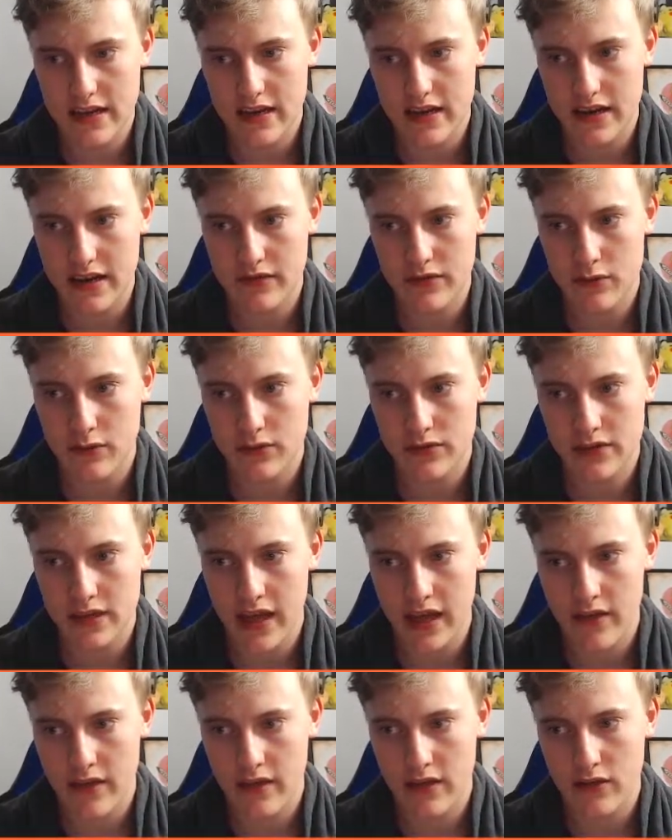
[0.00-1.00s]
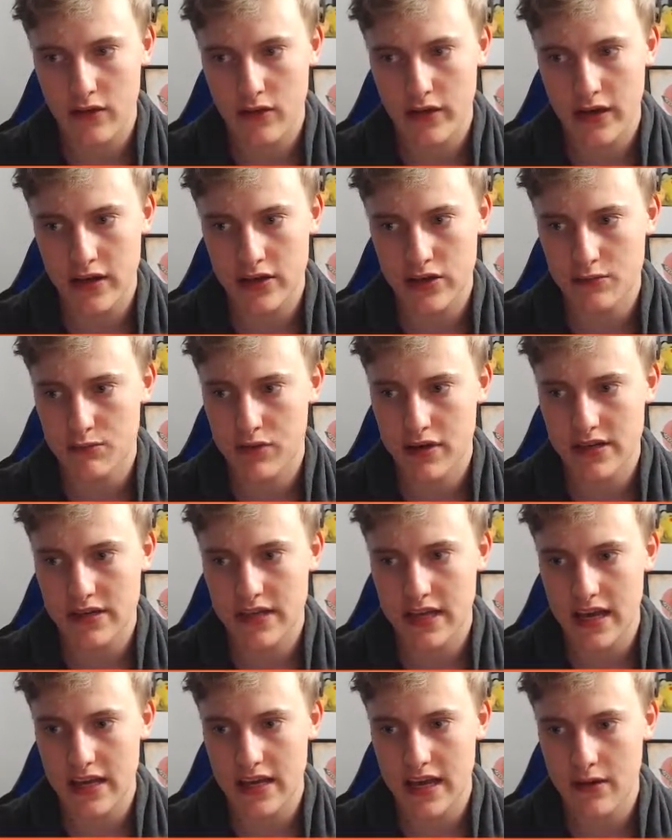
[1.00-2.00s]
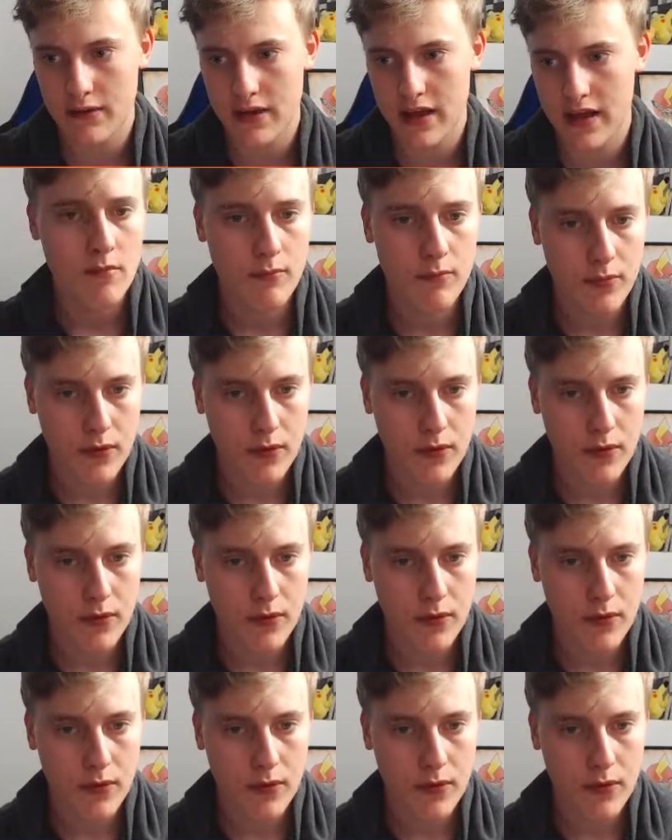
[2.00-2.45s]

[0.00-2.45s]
you can have them all together, or you can just press that down there.